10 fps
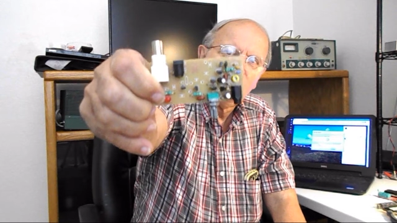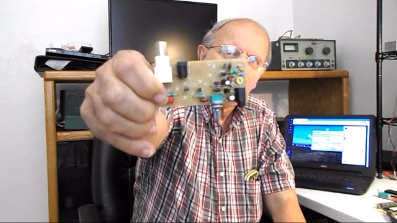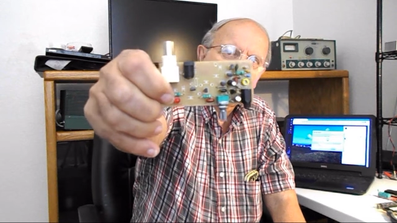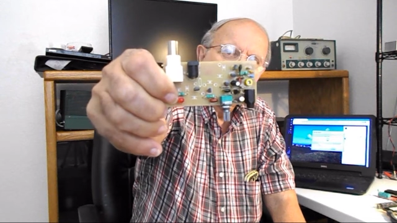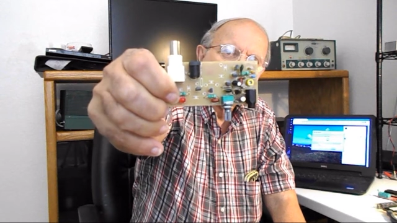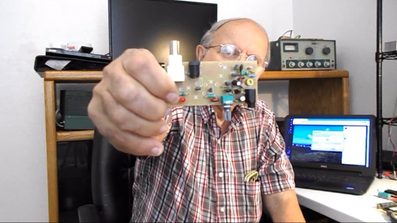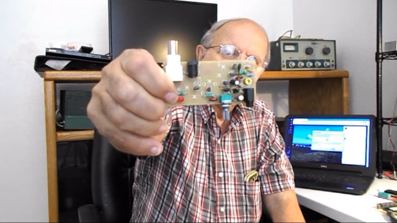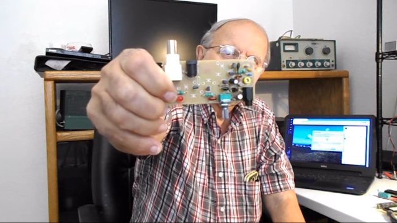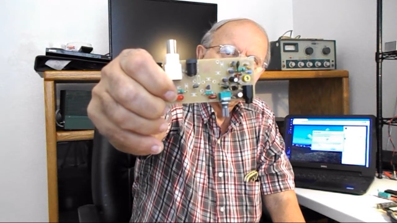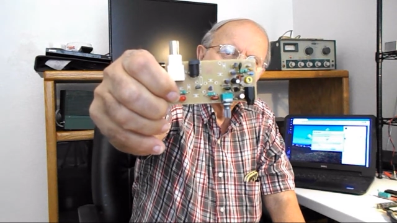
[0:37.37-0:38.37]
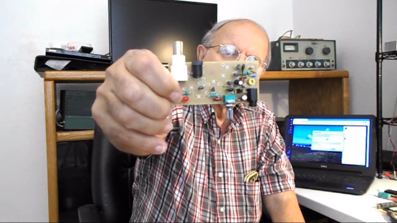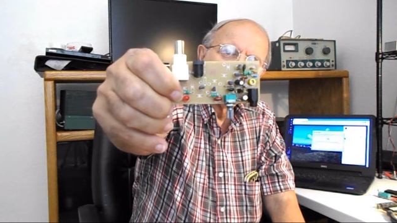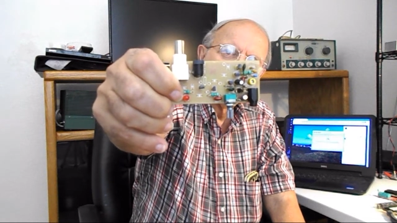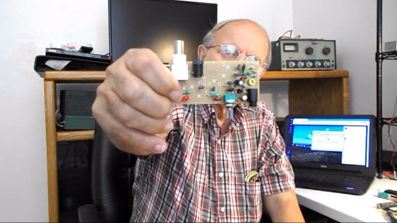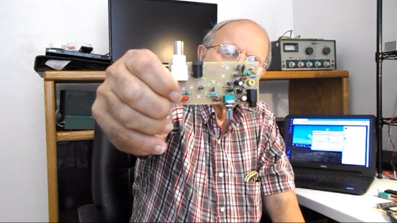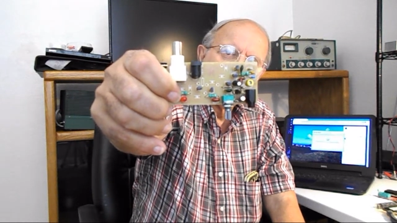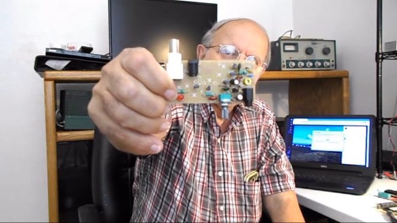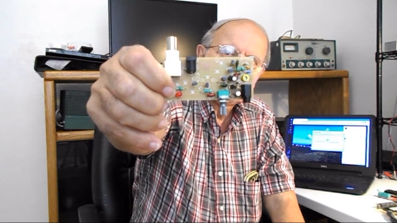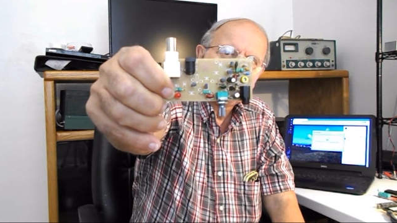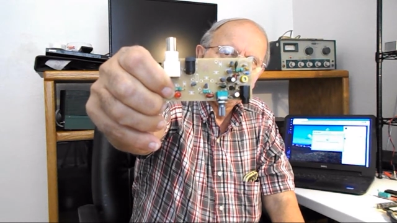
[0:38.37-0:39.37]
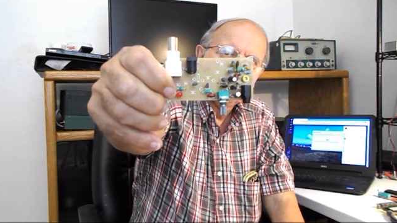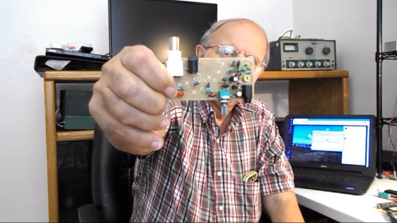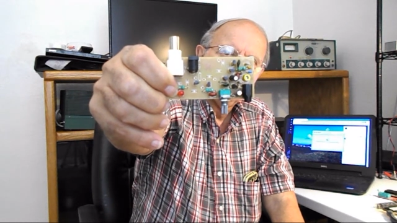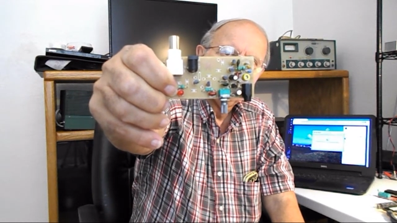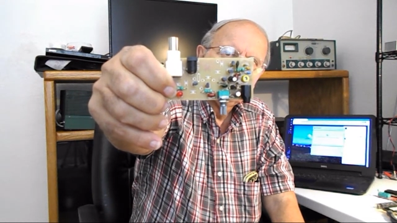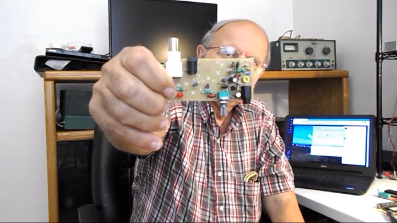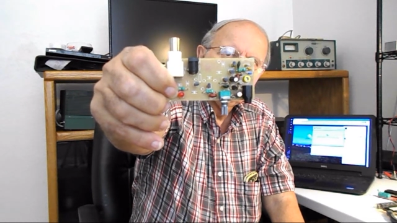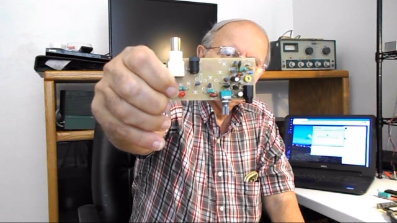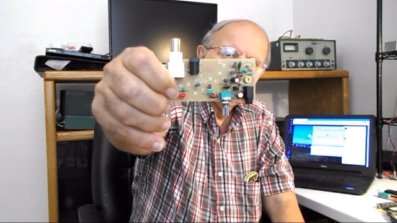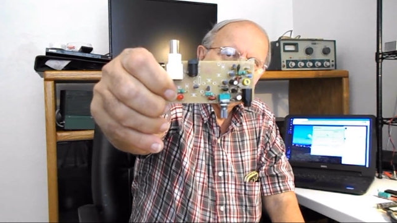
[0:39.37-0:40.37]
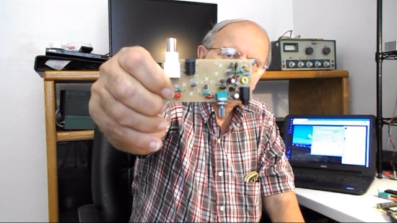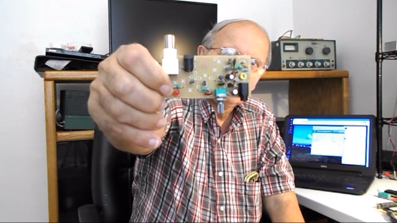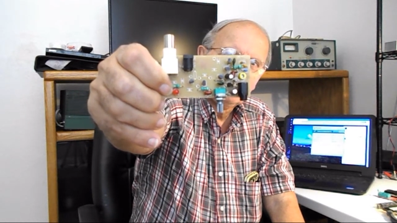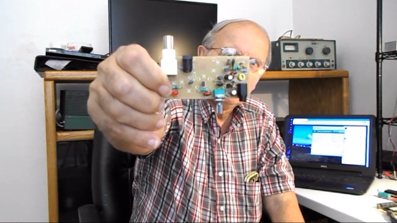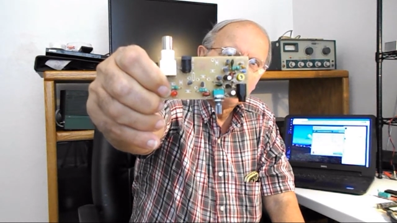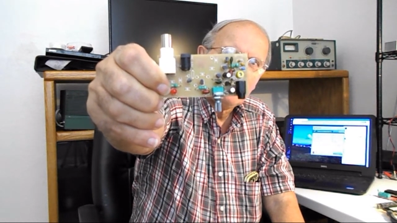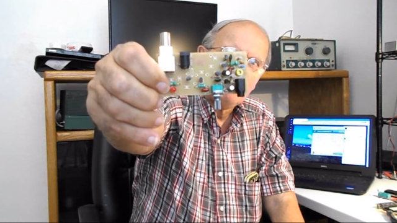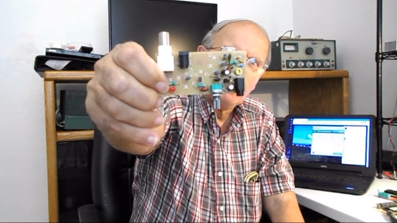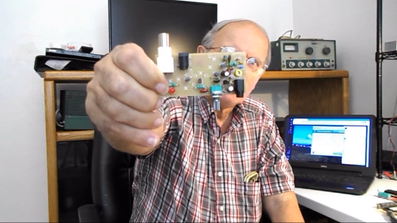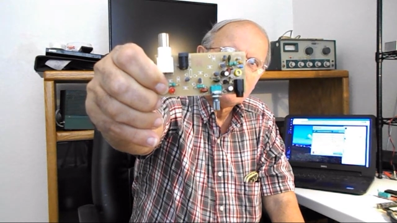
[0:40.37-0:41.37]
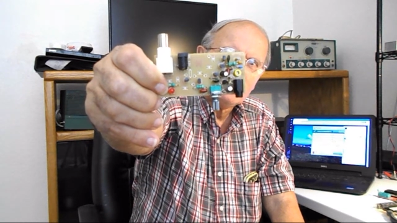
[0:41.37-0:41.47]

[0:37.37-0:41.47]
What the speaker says: No face is visible, so there are no lips to read.